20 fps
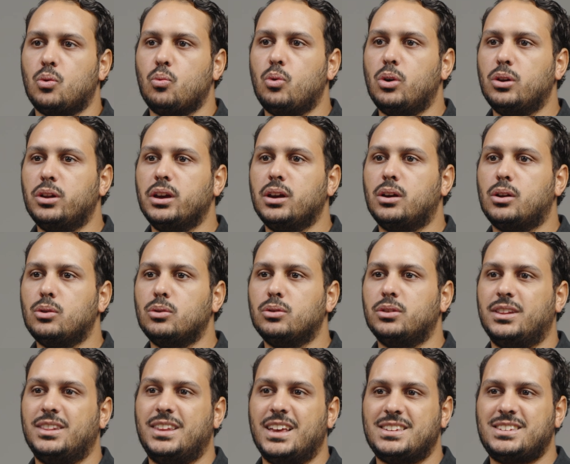will include
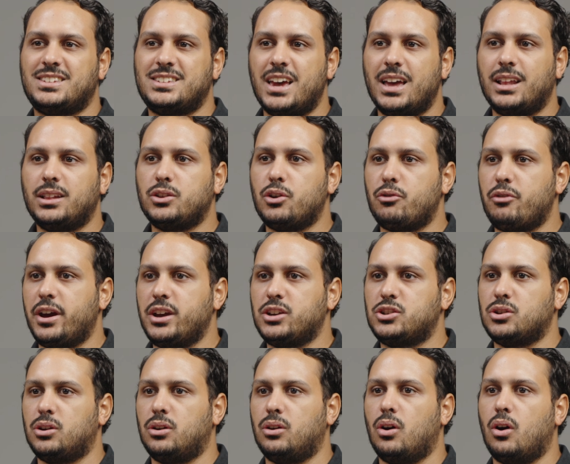the set
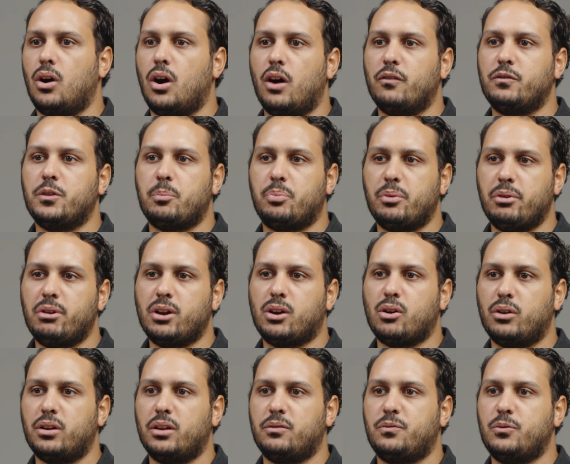duration of the
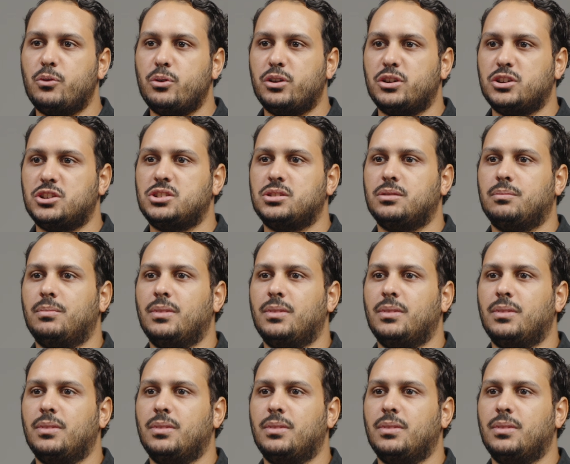pre-recorded footage,